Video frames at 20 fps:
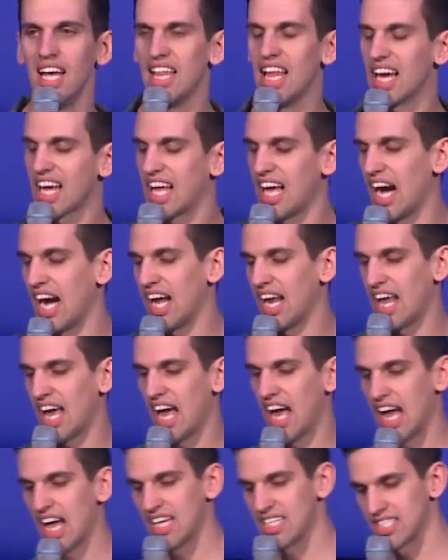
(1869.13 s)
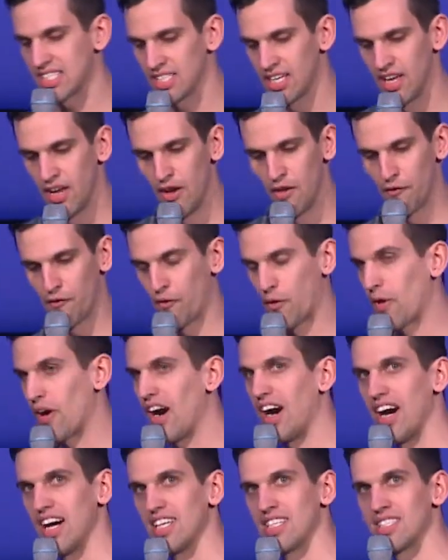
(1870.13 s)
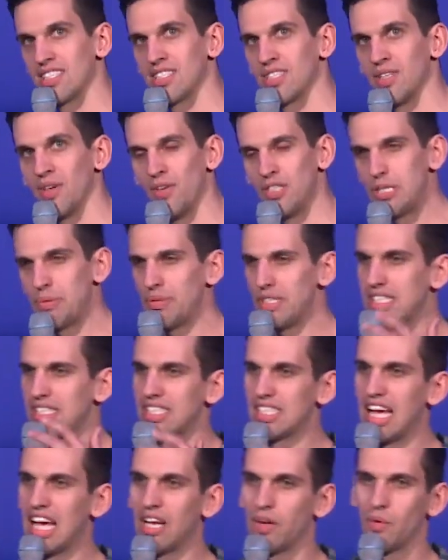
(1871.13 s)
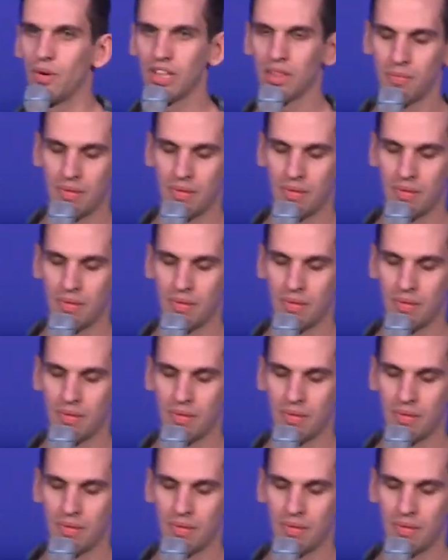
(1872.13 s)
that God has for us. Would you please stand with